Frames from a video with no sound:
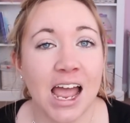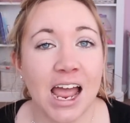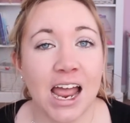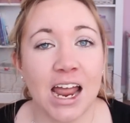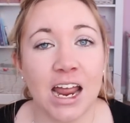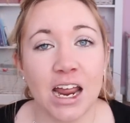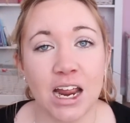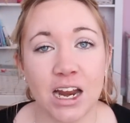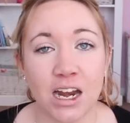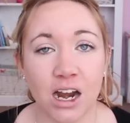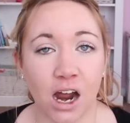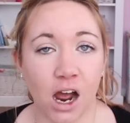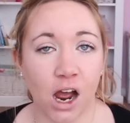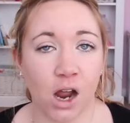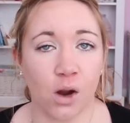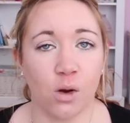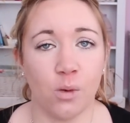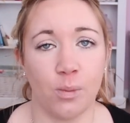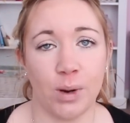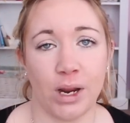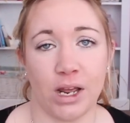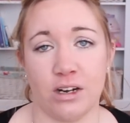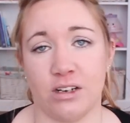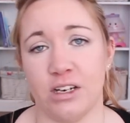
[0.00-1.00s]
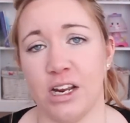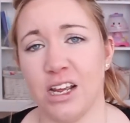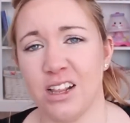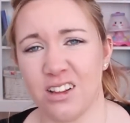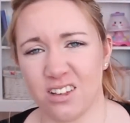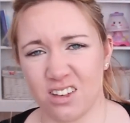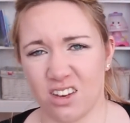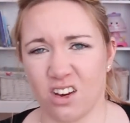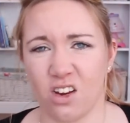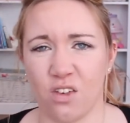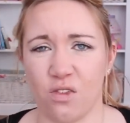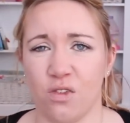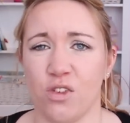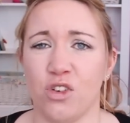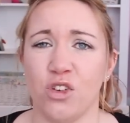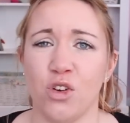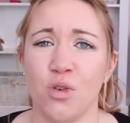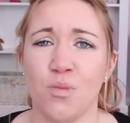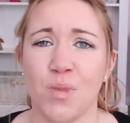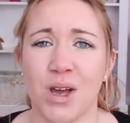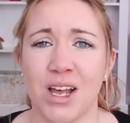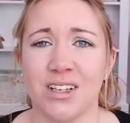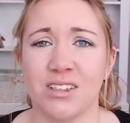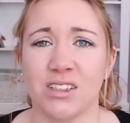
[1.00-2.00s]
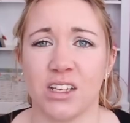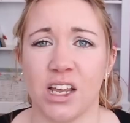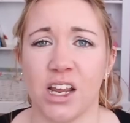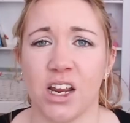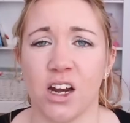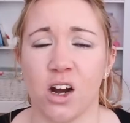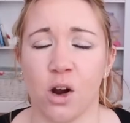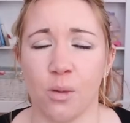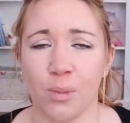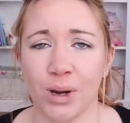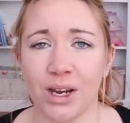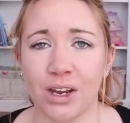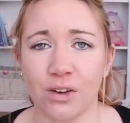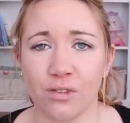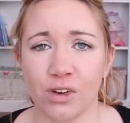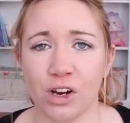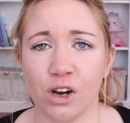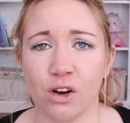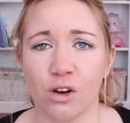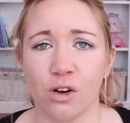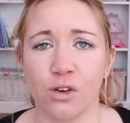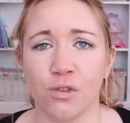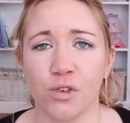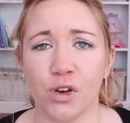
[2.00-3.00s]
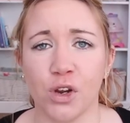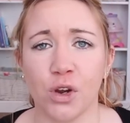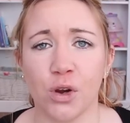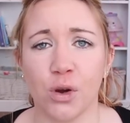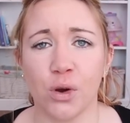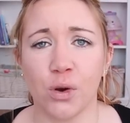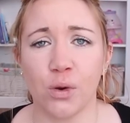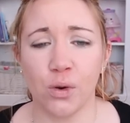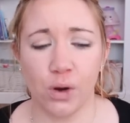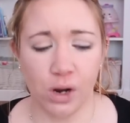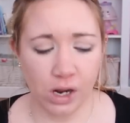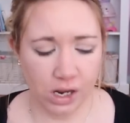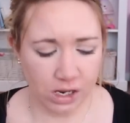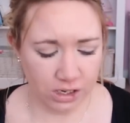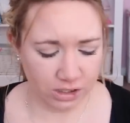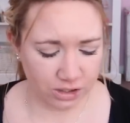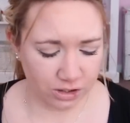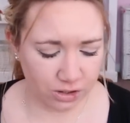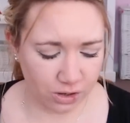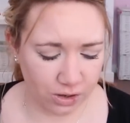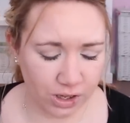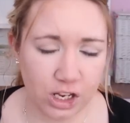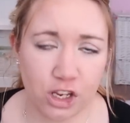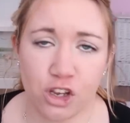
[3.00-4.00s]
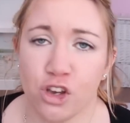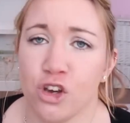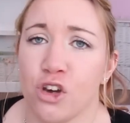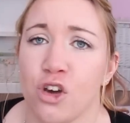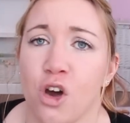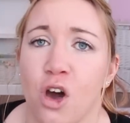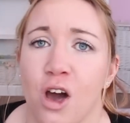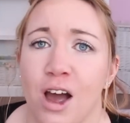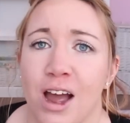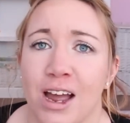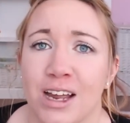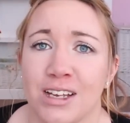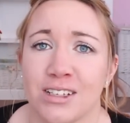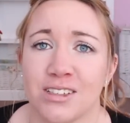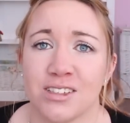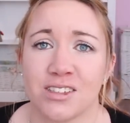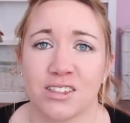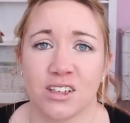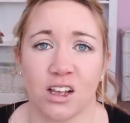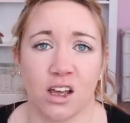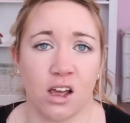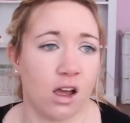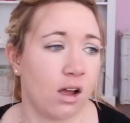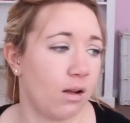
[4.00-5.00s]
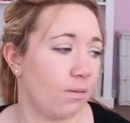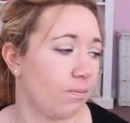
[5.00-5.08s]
and I will be able to take this stuff for 2 months, and I'll be giving a review so that you guys,